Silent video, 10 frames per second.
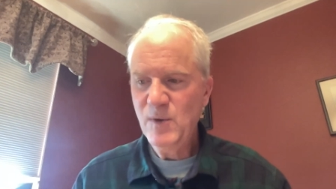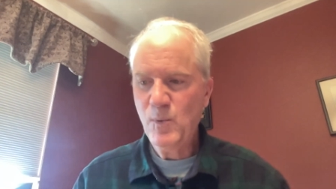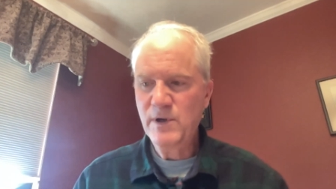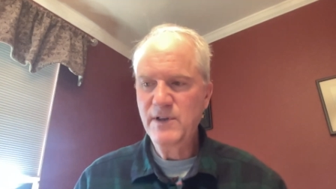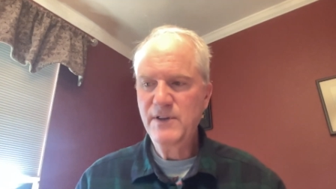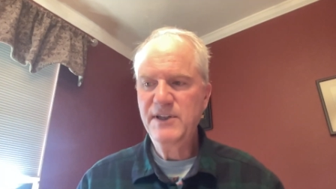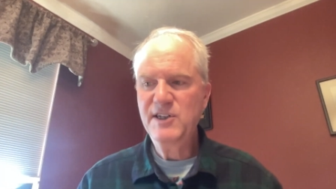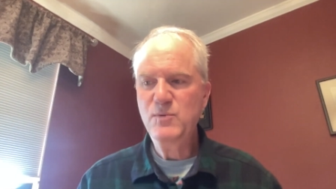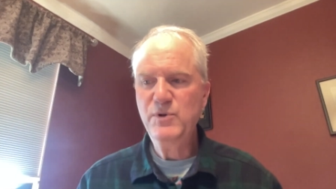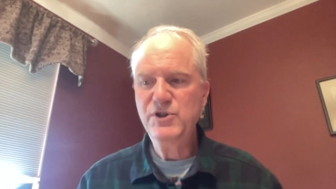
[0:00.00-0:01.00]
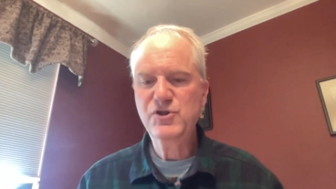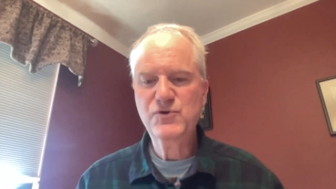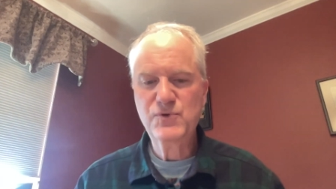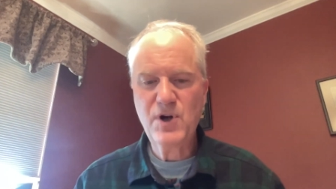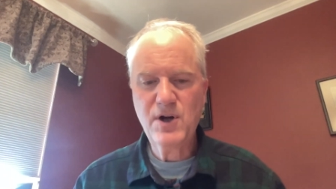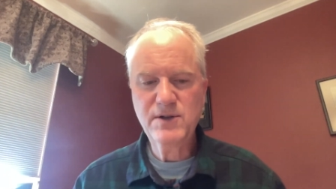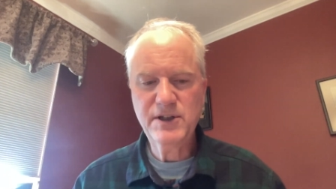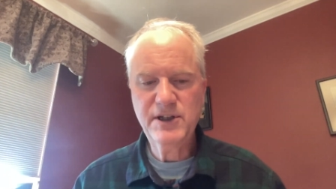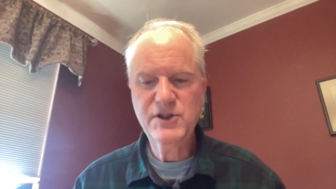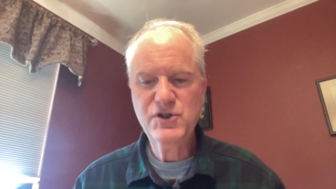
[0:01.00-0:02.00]
One of the things we
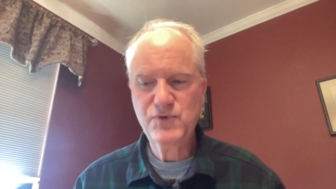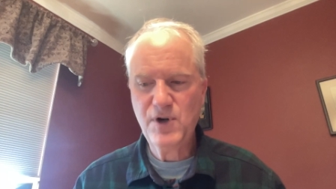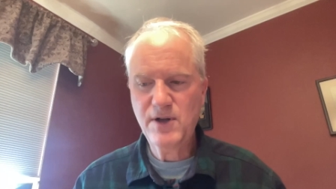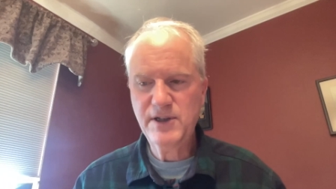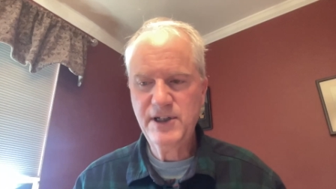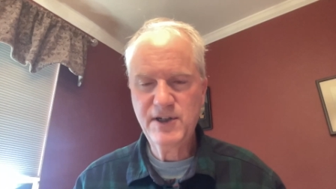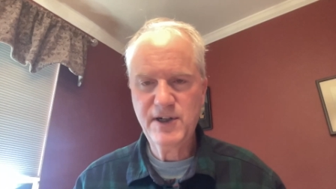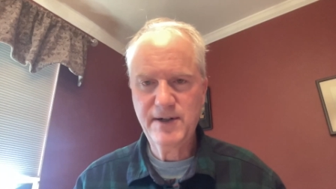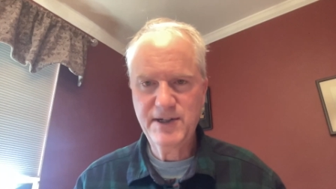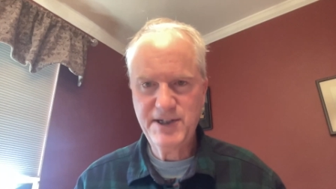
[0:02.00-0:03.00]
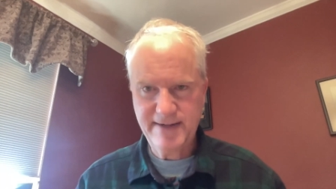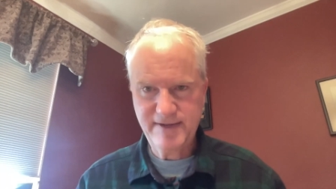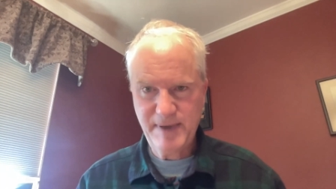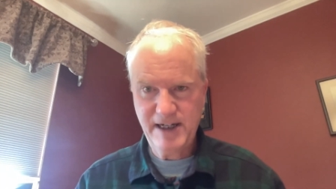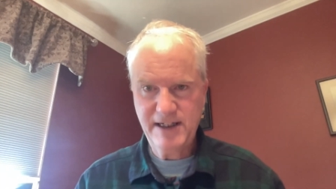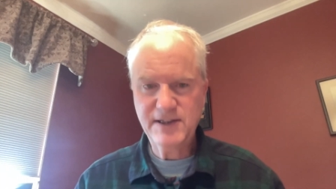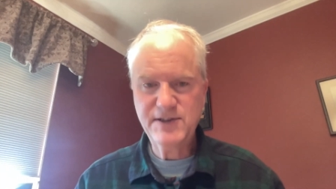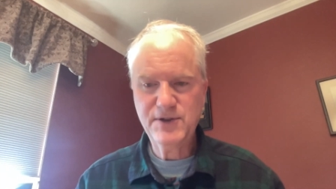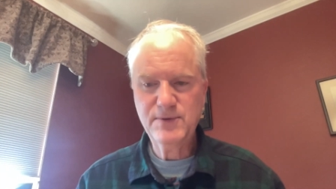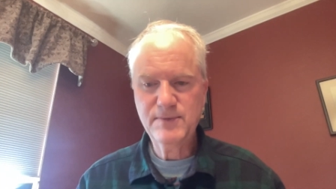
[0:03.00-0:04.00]
strongly, strongly encourage everybody to
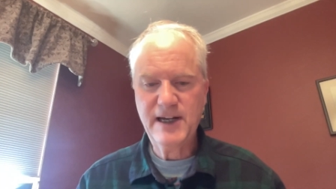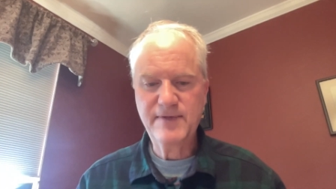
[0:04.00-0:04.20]
do,